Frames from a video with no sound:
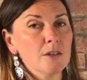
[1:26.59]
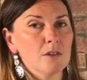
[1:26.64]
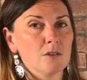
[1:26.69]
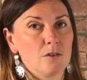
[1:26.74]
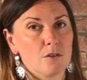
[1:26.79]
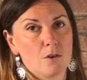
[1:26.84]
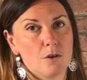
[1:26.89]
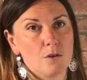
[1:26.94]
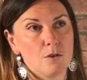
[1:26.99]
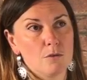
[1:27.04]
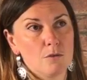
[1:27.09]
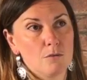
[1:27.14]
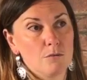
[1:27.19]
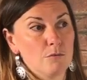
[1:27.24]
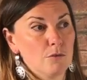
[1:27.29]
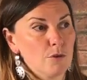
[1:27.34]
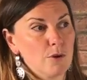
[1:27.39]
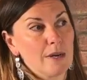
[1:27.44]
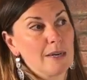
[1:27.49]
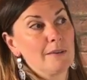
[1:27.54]
So
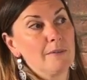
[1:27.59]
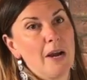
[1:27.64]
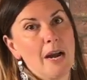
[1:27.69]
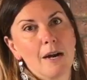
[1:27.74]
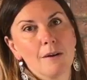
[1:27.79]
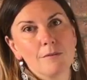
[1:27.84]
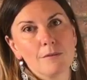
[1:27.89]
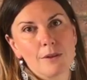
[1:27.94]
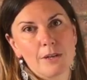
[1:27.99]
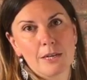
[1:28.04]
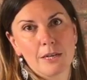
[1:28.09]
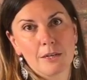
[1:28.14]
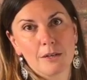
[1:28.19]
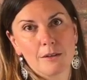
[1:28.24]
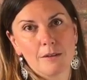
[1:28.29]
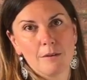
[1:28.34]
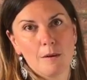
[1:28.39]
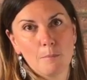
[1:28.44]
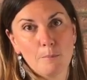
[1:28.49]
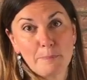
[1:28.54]
you kind of have like
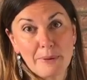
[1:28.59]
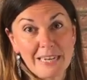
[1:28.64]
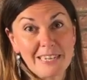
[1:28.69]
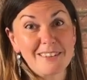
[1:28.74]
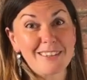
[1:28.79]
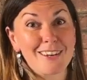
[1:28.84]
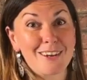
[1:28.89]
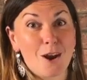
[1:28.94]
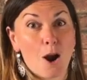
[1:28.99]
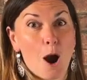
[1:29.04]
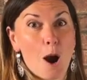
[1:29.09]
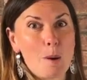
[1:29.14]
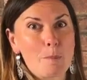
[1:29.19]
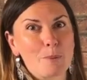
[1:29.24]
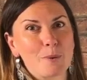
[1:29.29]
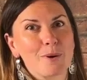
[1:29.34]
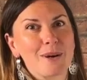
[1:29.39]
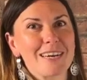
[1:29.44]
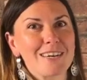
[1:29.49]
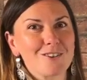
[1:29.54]
a basic
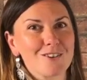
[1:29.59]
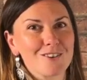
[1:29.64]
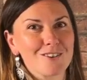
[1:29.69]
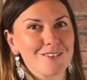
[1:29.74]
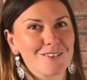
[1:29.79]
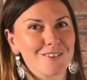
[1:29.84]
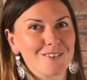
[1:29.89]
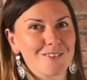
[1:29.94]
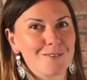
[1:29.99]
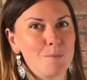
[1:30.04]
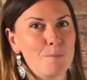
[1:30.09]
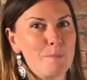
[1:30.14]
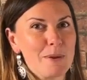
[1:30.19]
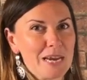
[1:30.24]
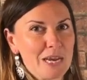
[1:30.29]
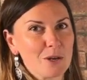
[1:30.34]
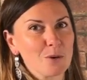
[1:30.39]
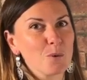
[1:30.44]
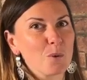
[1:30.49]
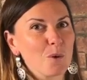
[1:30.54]
operator's
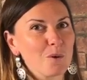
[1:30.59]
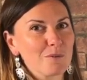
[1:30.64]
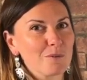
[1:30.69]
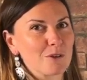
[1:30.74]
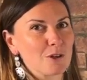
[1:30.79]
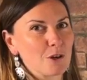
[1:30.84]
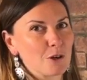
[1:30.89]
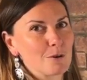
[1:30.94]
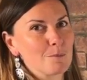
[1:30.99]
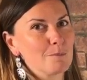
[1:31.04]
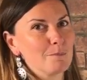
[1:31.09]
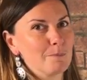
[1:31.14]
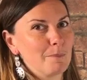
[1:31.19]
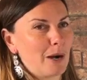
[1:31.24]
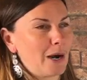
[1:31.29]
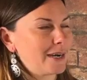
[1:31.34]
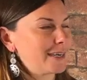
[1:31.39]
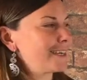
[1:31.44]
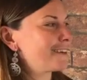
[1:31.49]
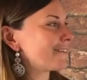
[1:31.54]
manual for your
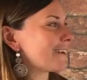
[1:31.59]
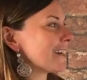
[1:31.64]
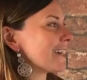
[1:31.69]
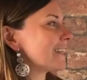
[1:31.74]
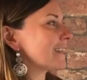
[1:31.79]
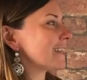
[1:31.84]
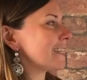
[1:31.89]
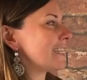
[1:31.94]
body, right?